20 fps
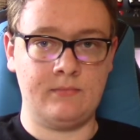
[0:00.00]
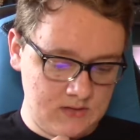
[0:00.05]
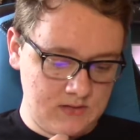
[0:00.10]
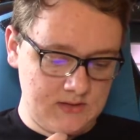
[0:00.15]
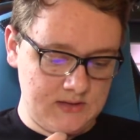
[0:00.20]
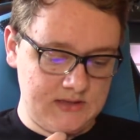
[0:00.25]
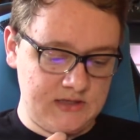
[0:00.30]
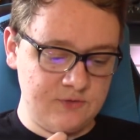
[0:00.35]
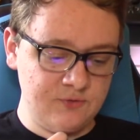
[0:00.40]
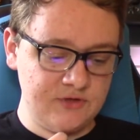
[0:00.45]

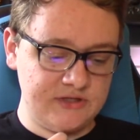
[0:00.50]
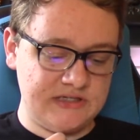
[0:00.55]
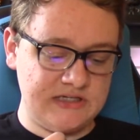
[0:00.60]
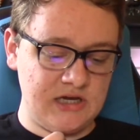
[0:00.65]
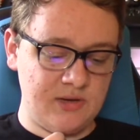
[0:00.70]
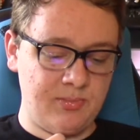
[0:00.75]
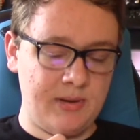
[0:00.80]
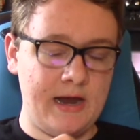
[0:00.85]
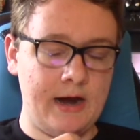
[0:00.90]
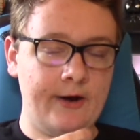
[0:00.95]
Like, you would see
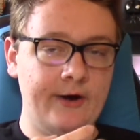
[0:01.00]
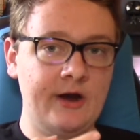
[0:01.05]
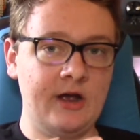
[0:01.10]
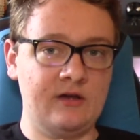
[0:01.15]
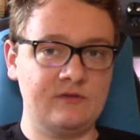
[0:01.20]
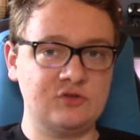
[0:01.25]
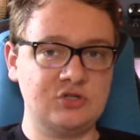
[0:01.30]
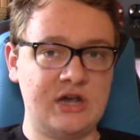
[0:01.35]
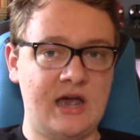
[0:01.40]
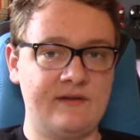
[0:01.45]
a pair
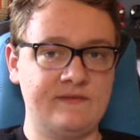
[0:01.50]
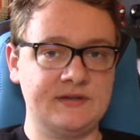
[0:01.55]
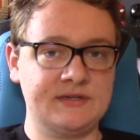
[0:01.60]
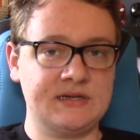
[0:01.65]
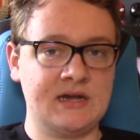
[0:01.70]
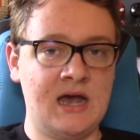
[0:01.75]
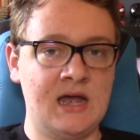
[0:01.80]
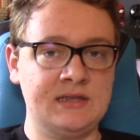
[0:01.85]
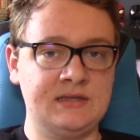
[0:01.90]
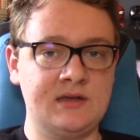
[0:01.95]
of Travis
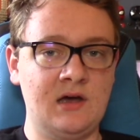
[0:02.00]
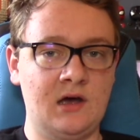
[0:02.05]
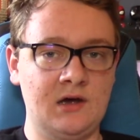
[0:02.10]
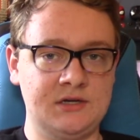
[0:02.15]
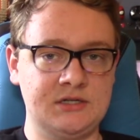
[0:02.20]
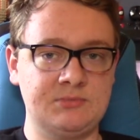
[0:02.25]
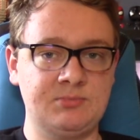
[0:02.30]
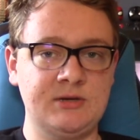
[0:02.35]
Scott Dunks